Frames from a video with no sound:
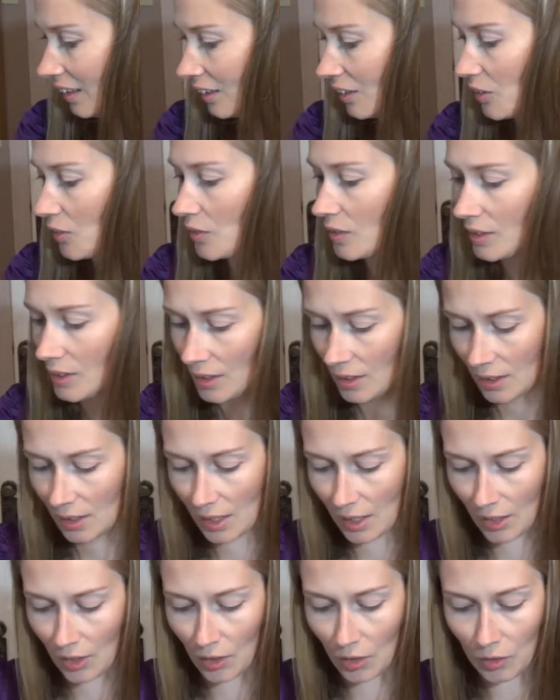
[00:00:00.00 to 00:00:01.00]
used the
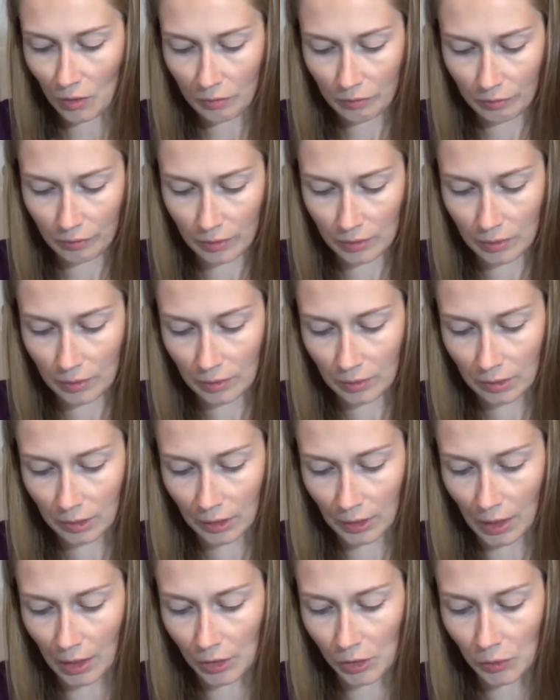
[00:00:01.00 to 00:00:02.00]
e.l.f.
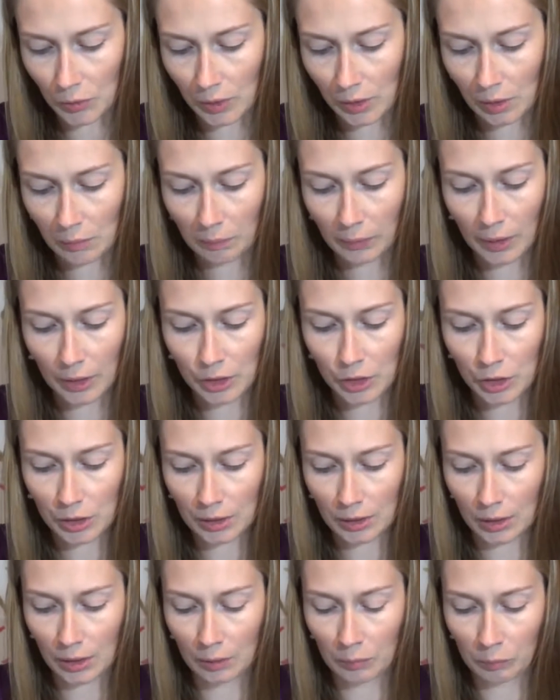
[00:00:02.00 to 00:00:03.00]
Contouring and Blush
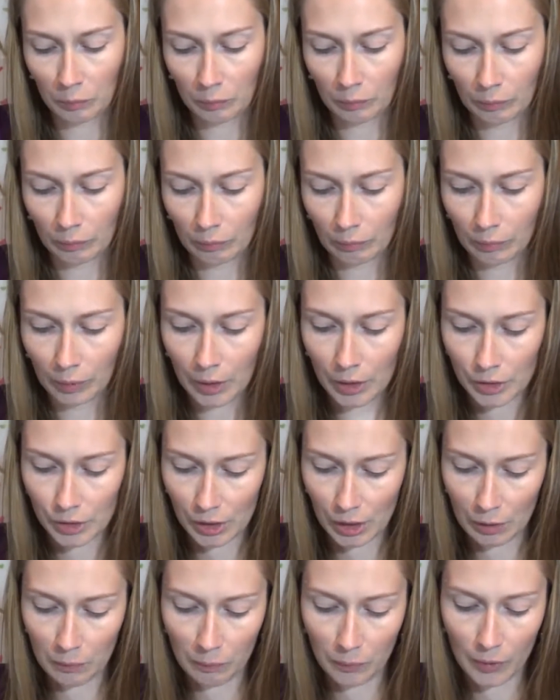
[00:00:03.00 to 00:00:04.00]

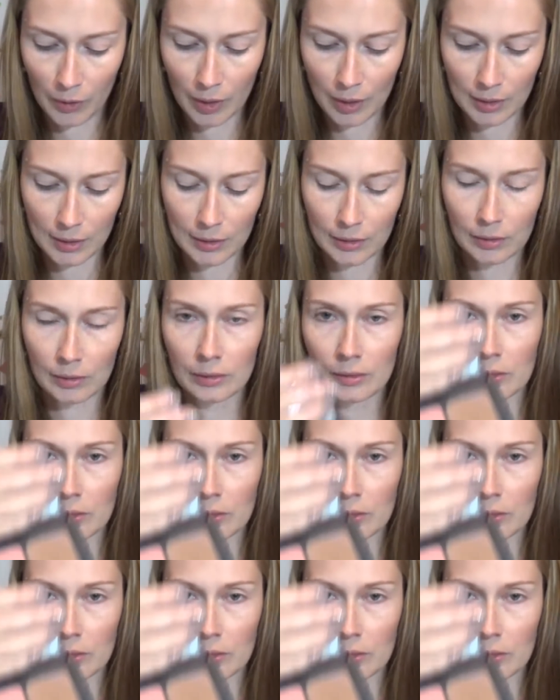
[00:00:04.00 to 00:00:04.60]
and Bronzer